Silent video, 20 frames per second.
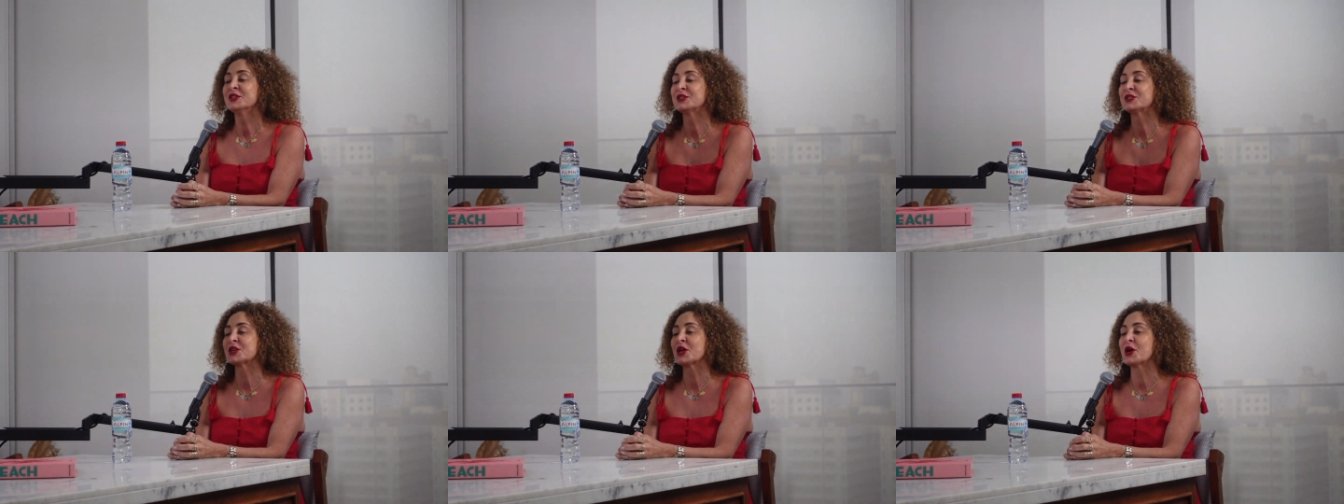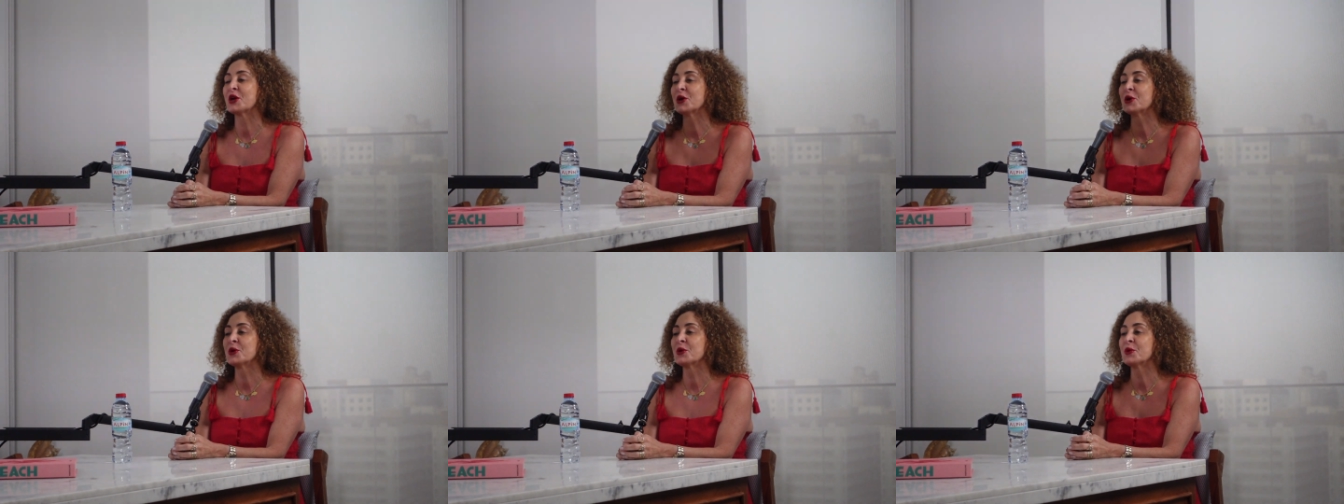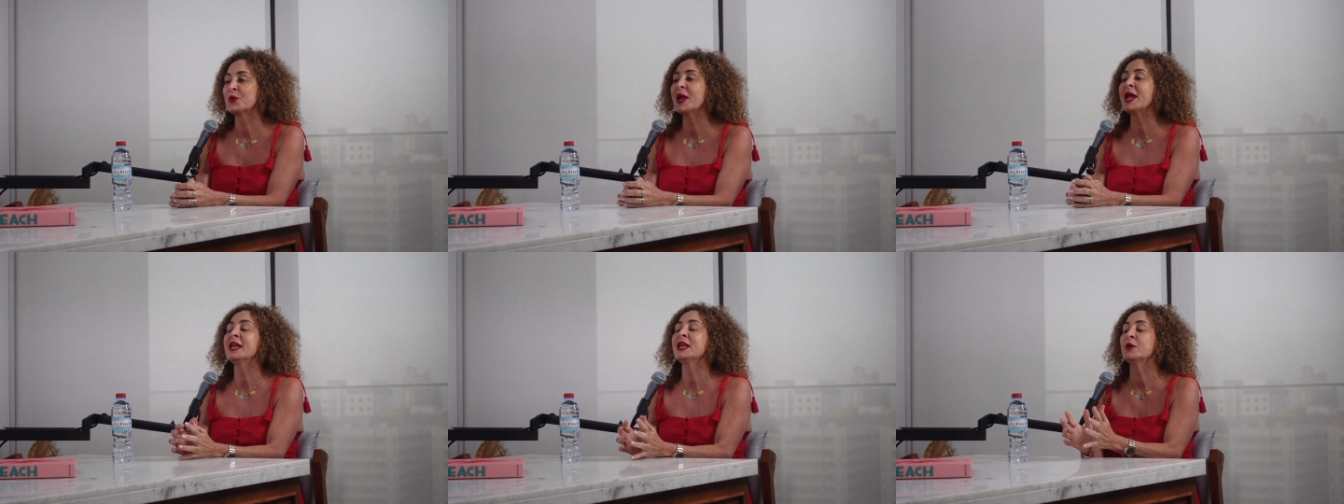
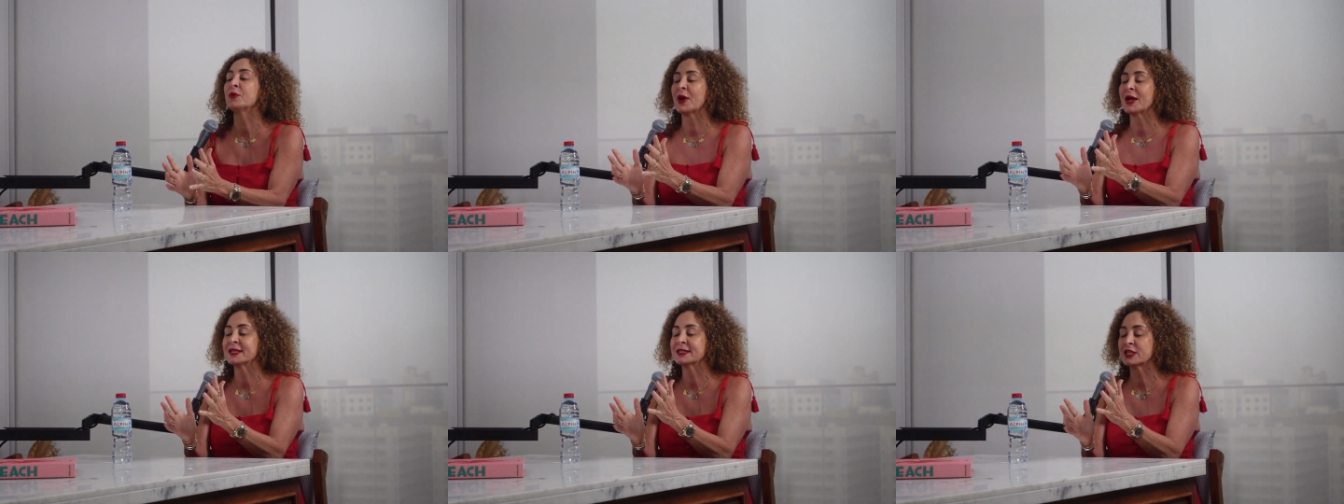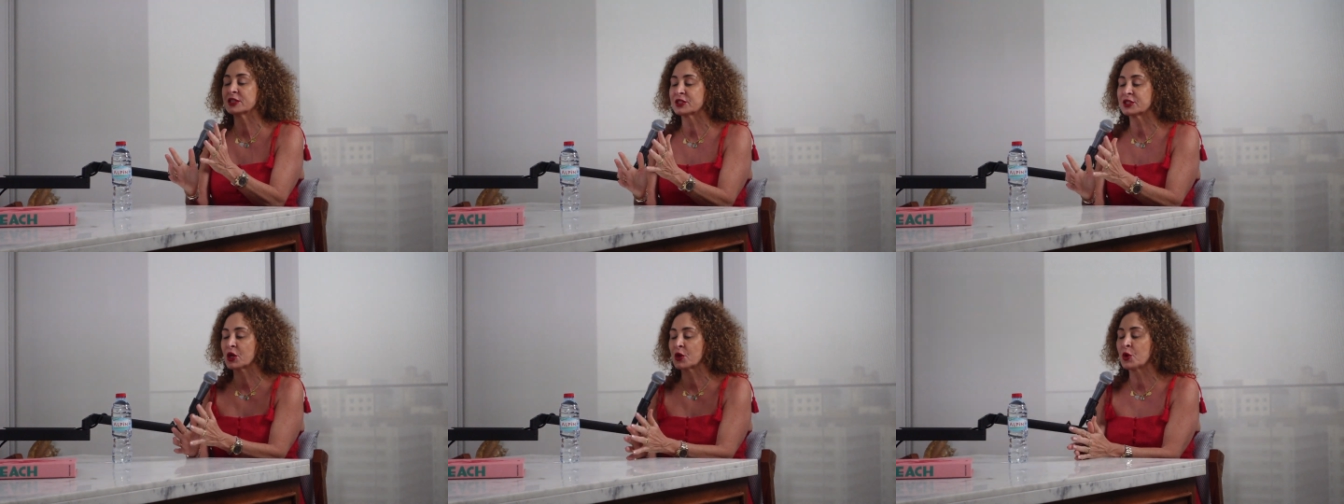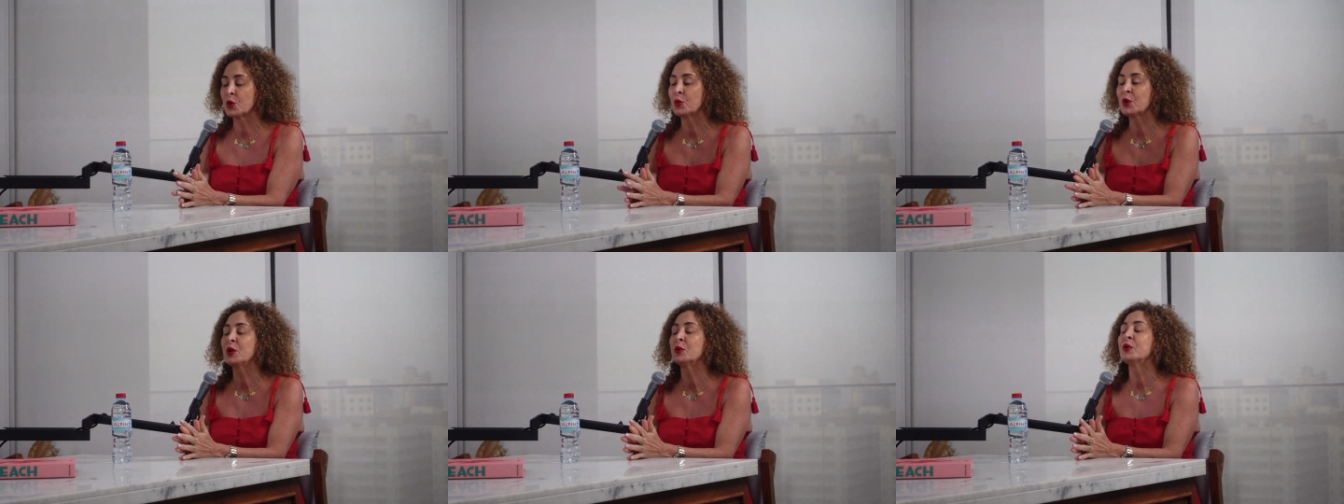So, anyways,
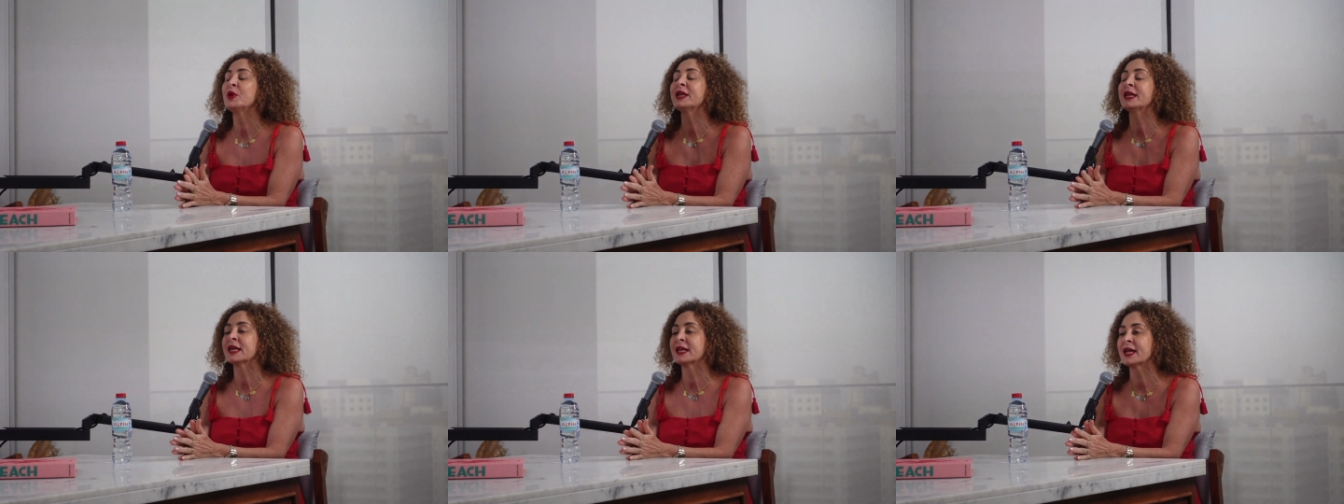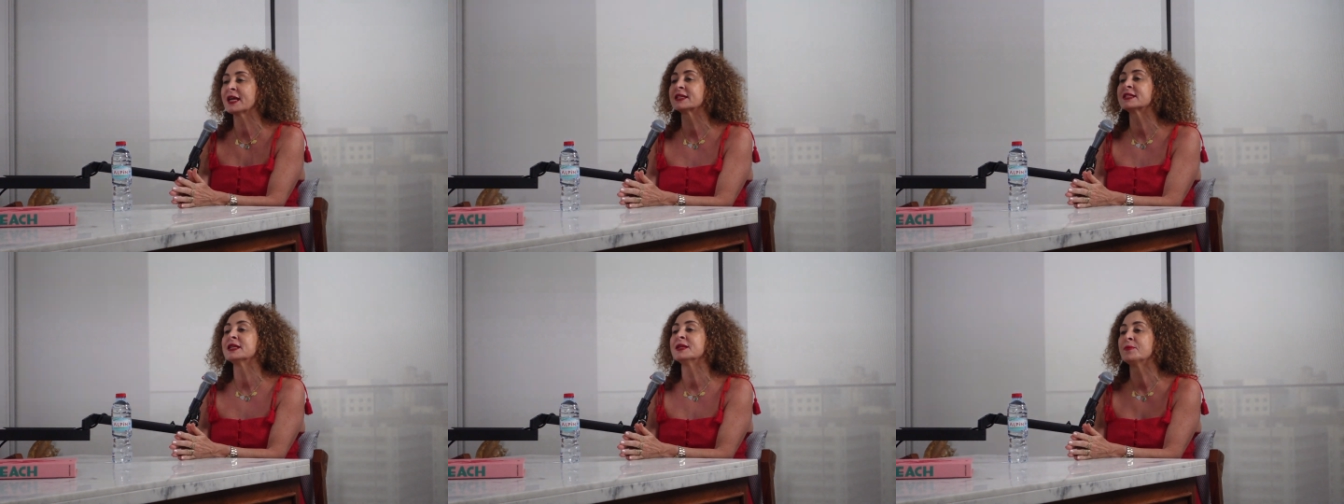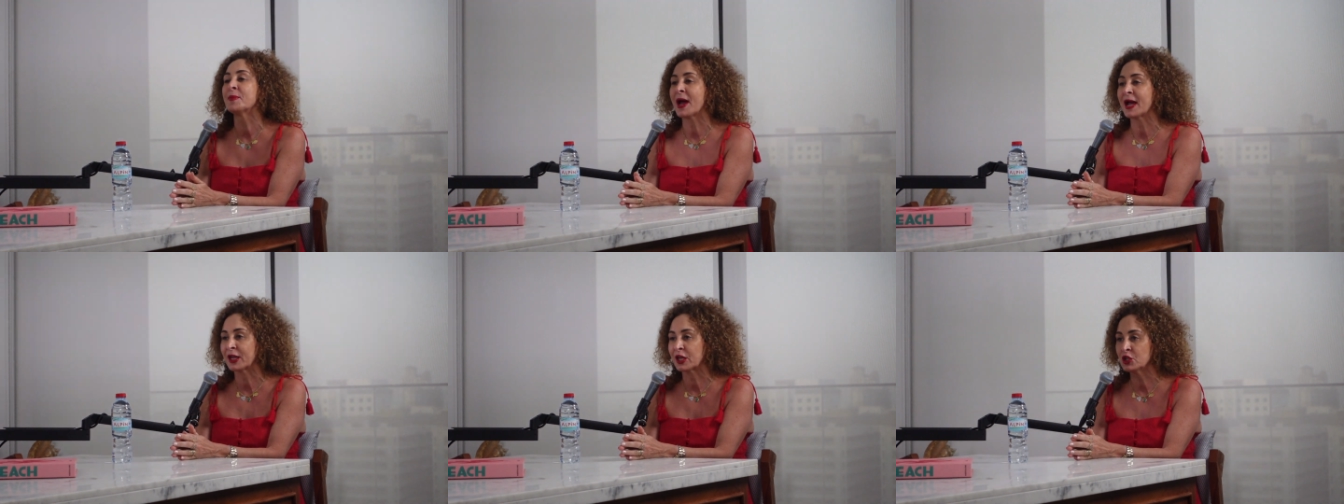so we
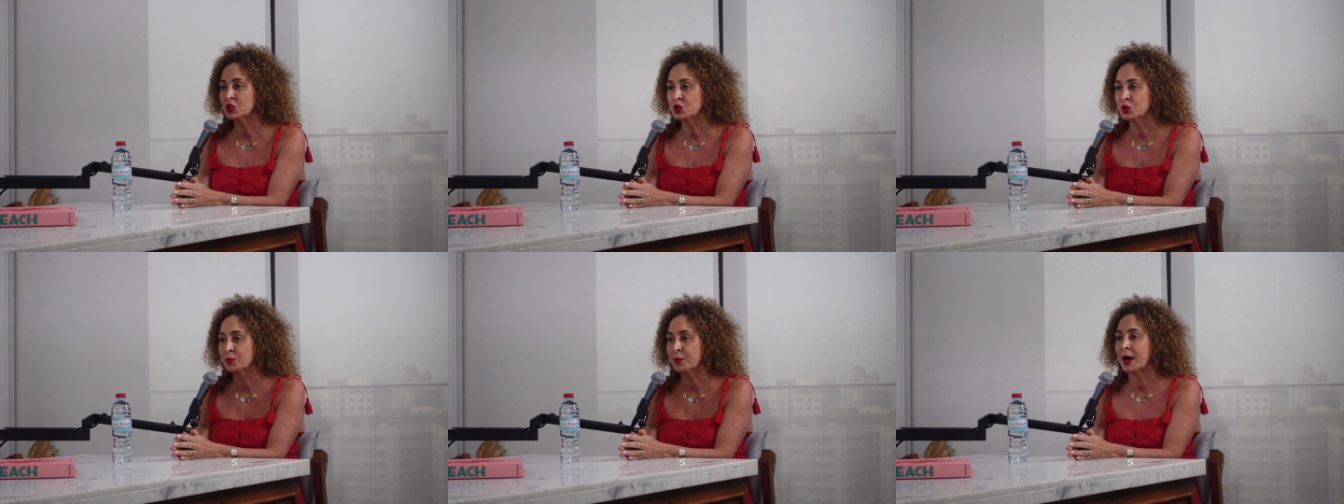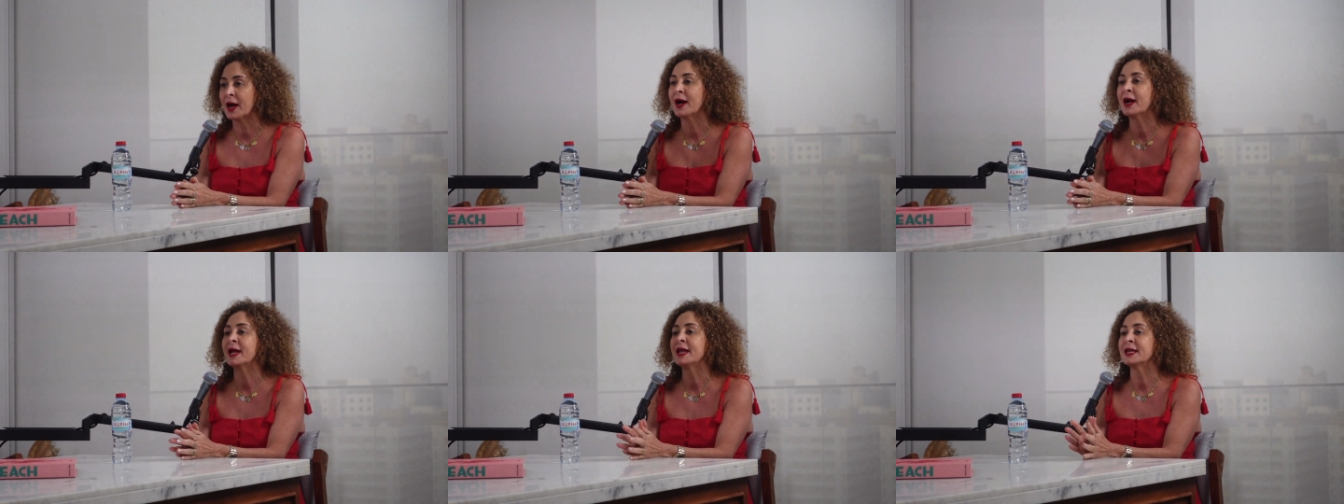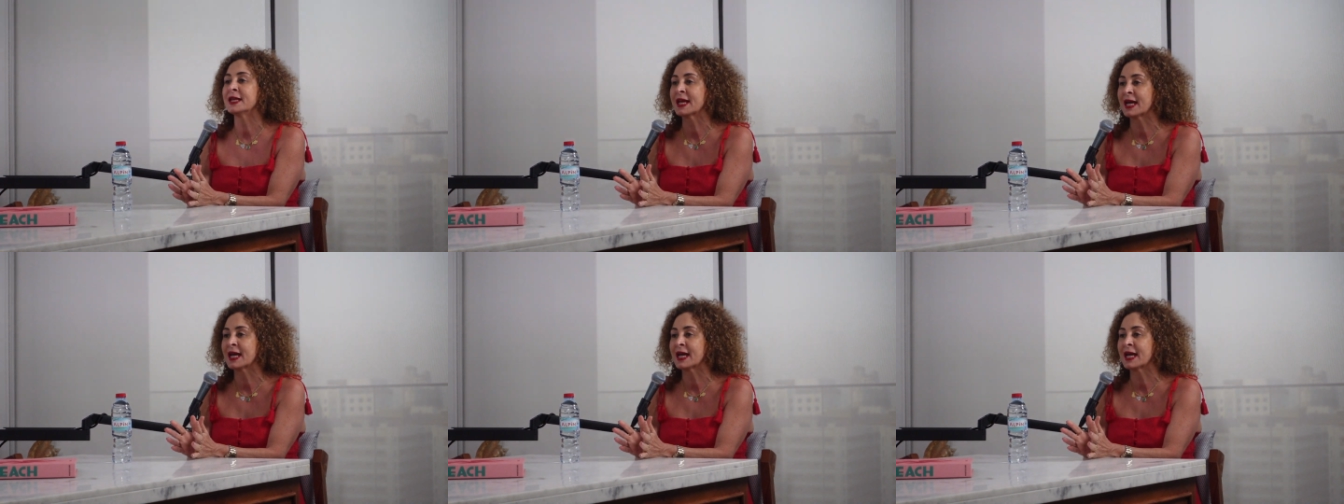reconnected back in Dubai,